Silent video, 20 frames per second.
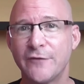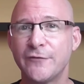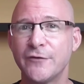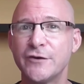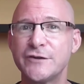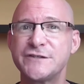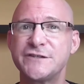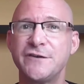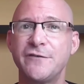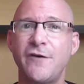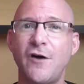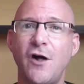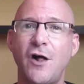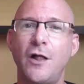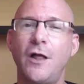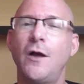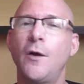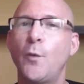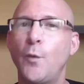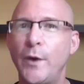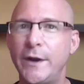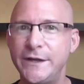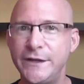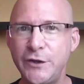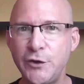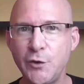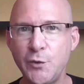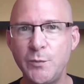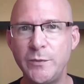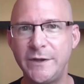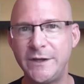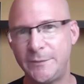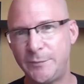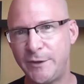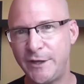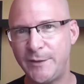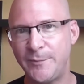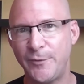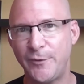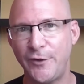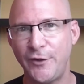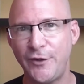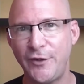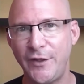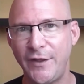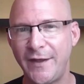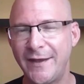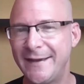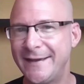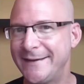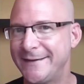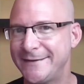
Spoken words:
First of all, when you meet people,